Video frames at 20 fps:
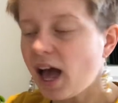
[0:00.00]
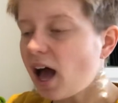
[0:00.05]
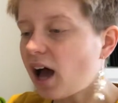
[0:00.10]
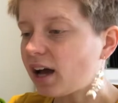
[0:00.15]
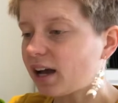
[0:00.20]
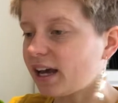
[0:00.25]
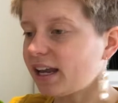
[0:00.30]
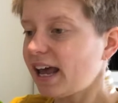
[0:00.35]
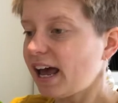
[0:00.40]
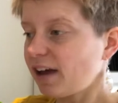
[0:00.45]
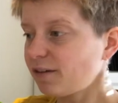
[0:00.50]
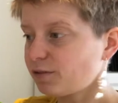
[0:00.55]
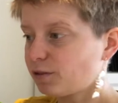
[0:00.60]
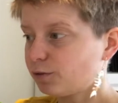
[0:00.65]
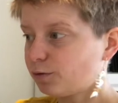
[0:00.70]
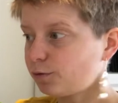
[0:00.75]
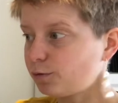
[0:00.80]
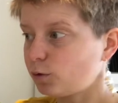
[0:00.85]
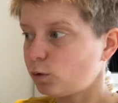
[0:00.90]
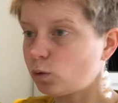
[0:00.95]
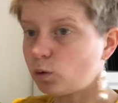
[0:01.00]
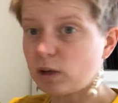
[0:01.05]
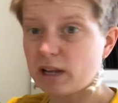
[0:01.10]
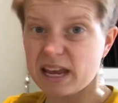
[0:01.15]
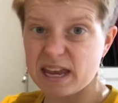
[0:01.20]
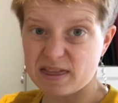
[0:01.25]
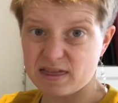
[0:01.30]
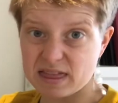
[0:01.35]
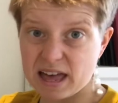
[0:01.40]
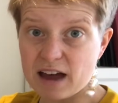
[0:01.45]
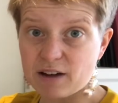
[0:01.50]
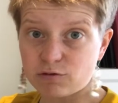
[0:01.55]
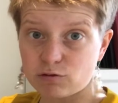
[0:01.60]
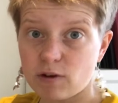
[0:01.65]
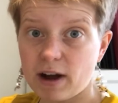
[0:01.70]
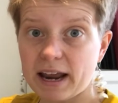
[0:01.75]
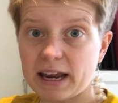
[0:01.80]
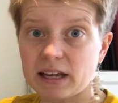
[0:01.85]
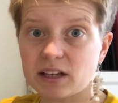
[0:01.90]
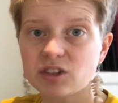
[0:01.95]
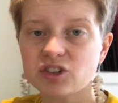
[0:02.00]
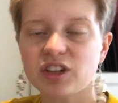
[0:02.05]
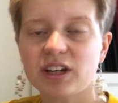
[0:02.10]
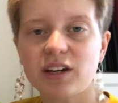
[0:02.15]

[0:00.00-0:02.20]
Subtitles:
are going to have to fall in that range,